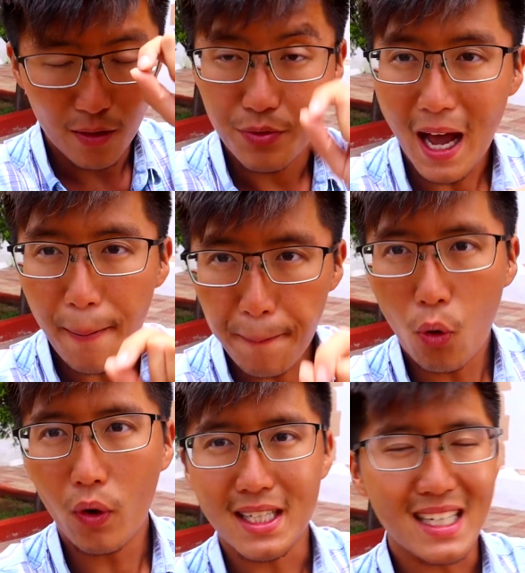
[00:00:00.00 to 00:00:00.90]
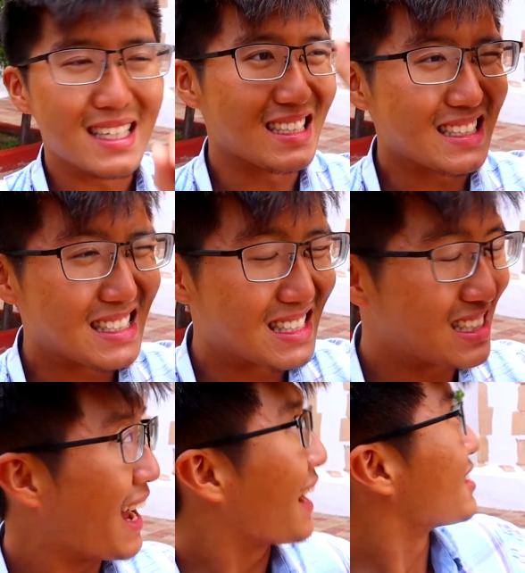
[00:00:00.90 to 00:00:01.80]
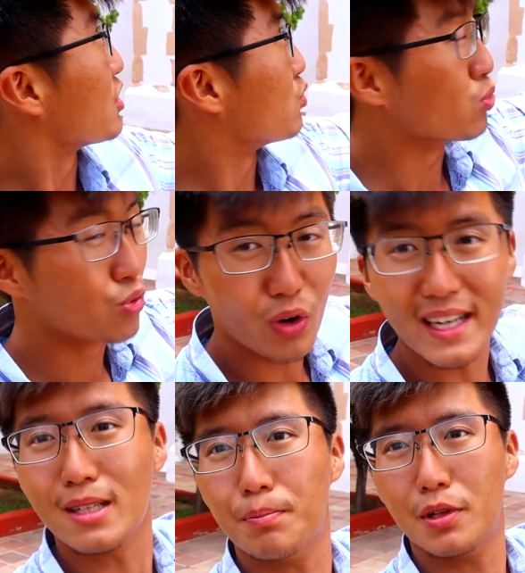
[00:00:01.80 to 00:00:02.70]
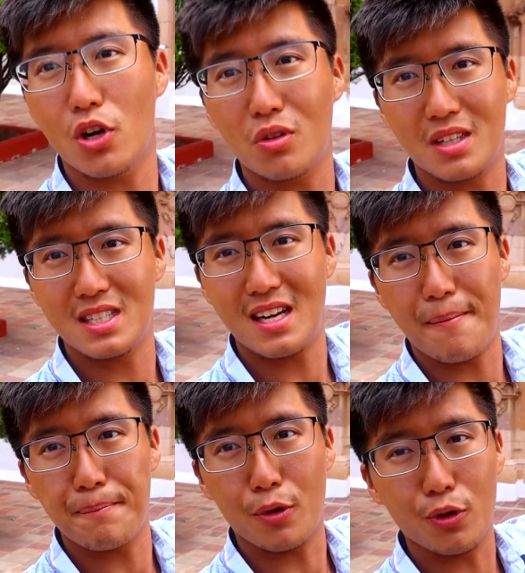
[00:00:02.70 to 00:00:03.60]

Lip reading: that point is exactly right below this temple.